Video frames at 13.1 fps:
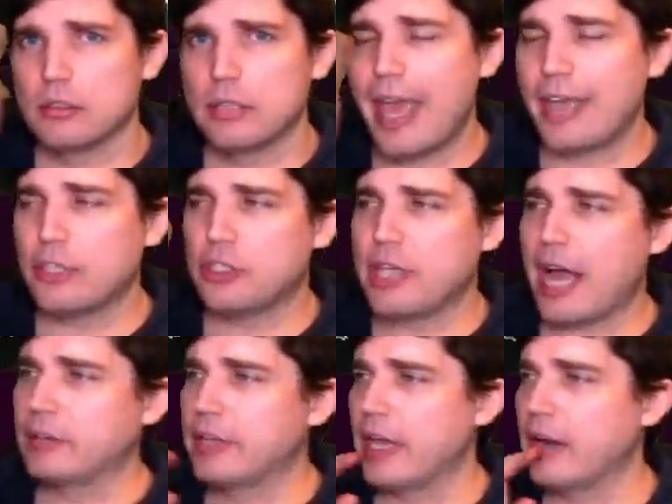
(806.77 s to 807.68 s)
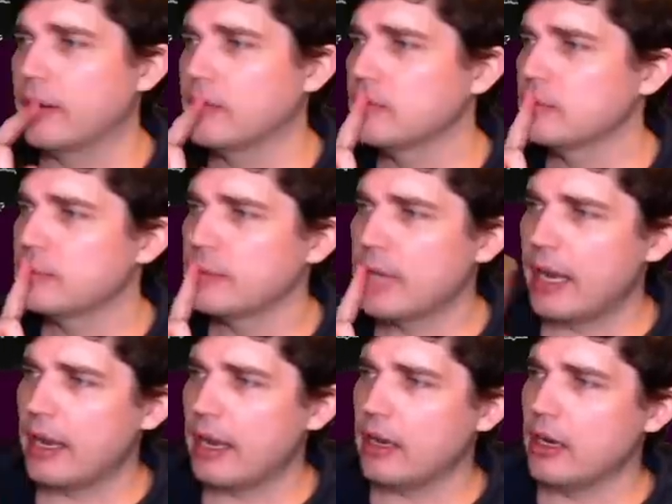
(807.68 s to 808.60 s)
etched out there.
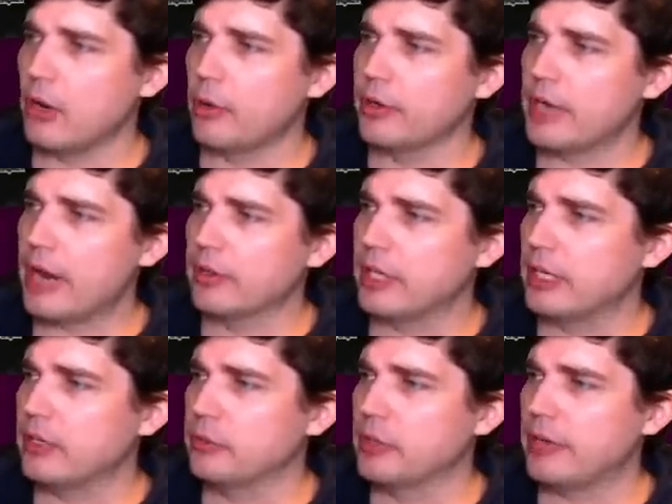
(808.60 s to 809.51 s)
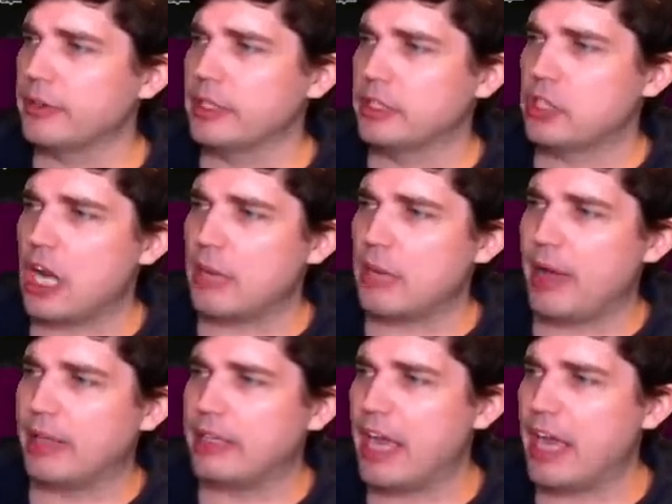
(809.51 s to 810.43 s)
And you know, we're not really we're not really talking
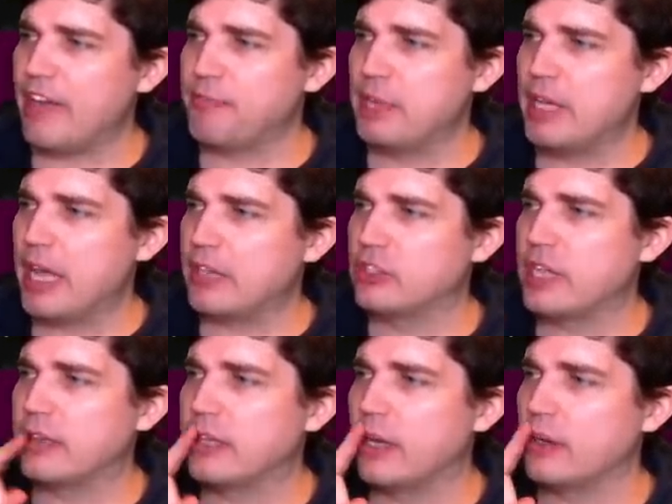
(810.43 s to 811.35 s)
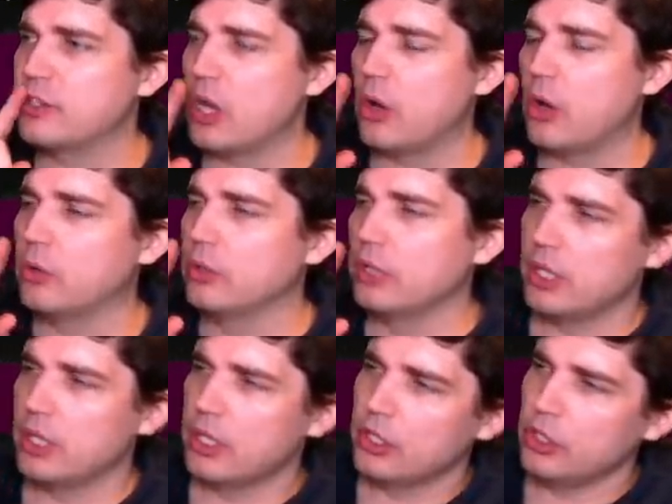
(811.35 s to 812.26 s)
about the F being etched out there. So
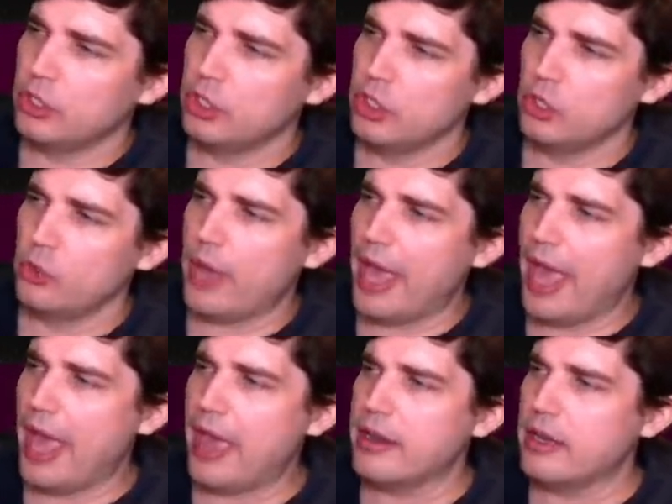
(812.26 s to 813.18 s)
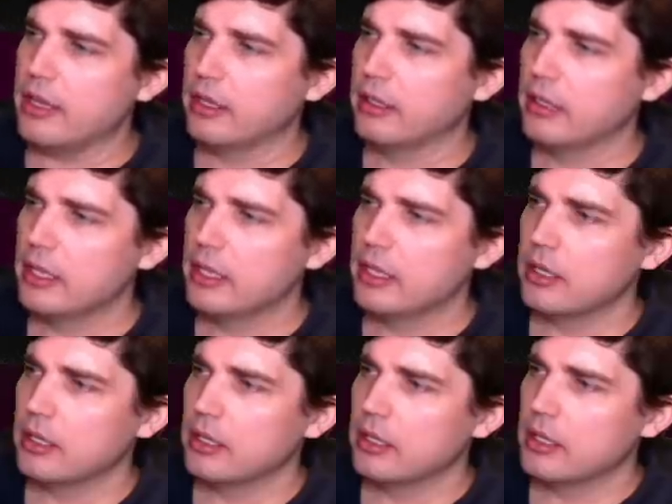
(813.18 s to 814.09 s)
UN
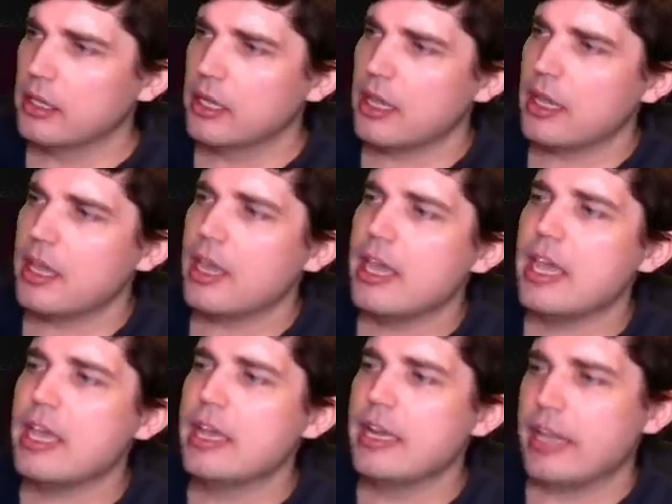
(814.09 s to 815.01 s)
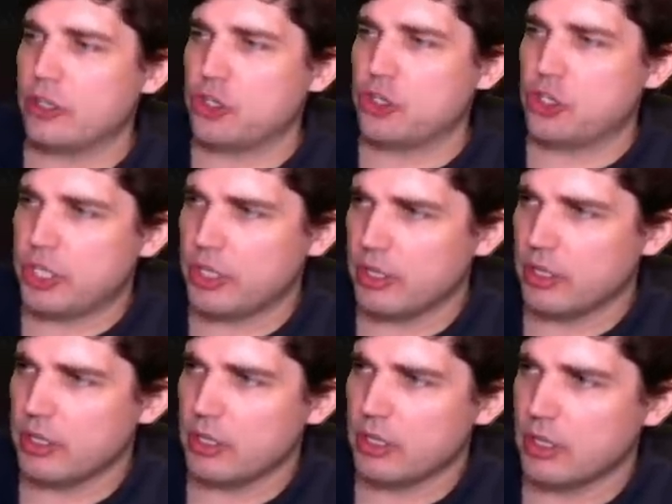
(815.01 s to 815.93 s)
inished.
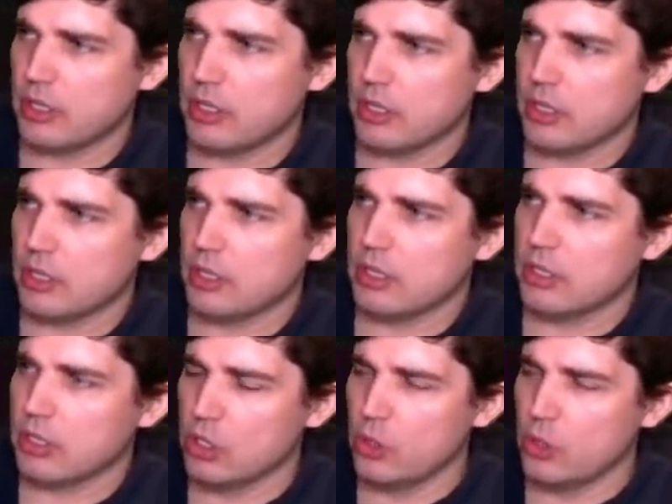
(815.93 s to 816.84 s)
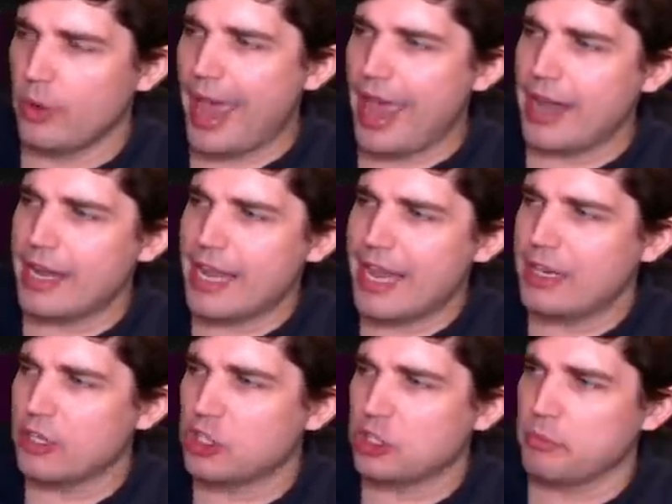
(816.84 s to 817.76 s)
UN
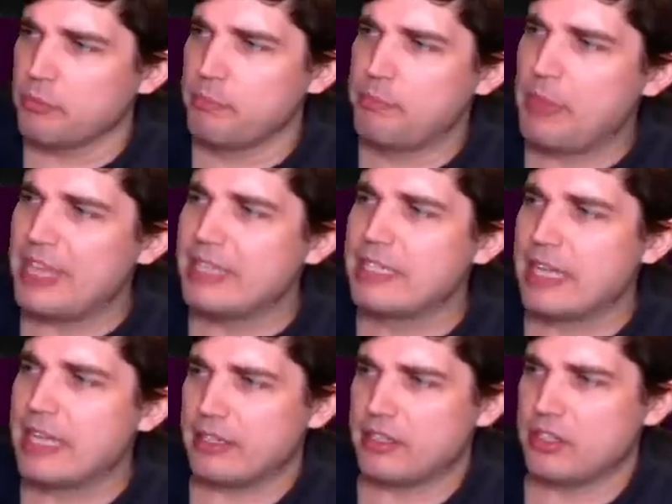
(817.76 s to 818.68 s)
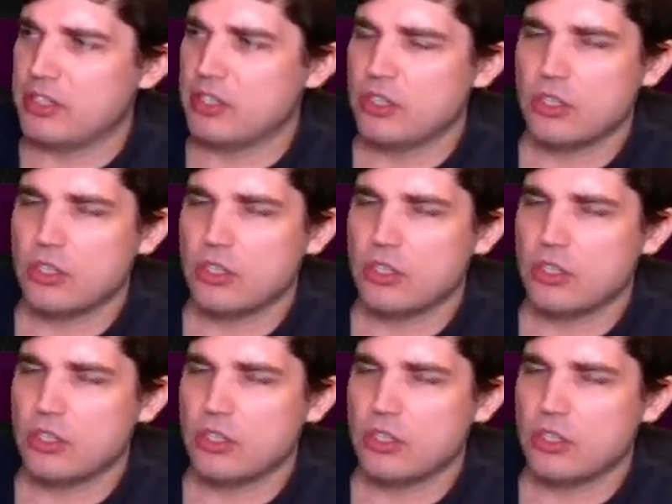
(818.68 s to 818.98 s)
inished business.